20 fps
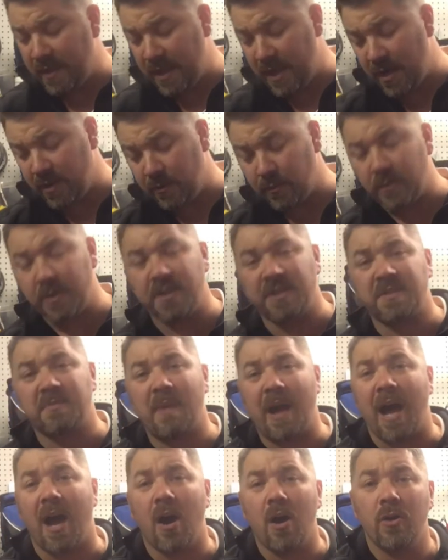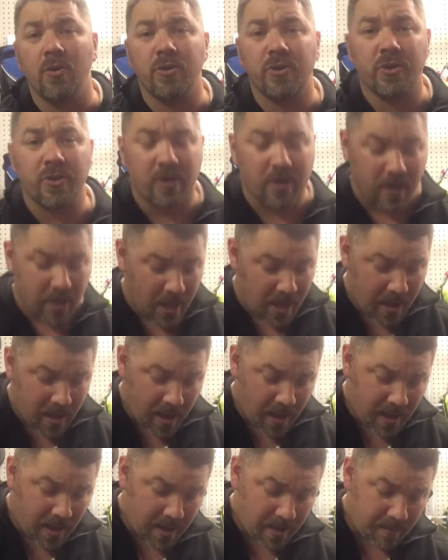and the other one is by Oceaner.
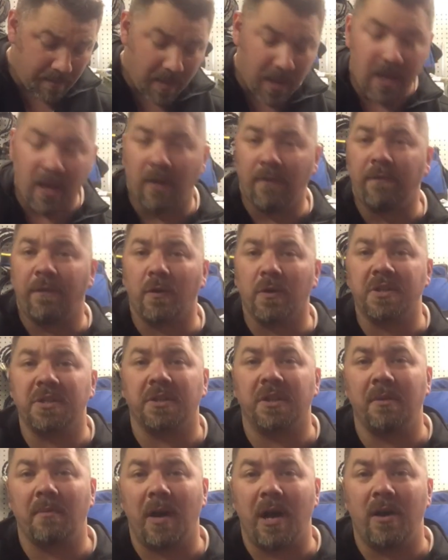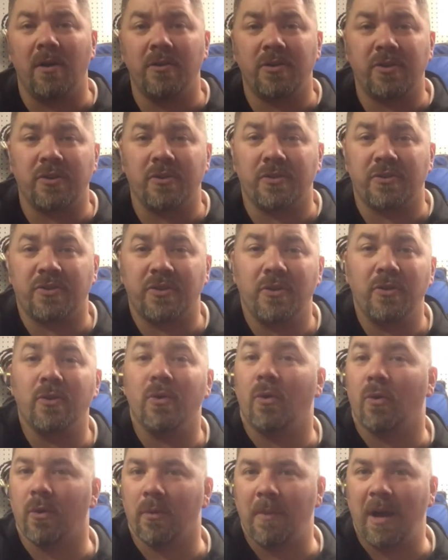Unfortunately, my Oceaner
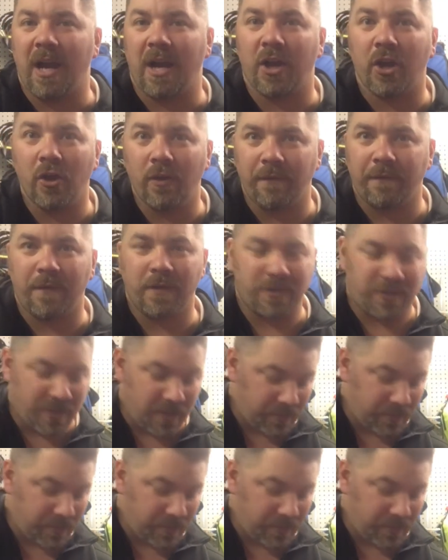suit, or my comfort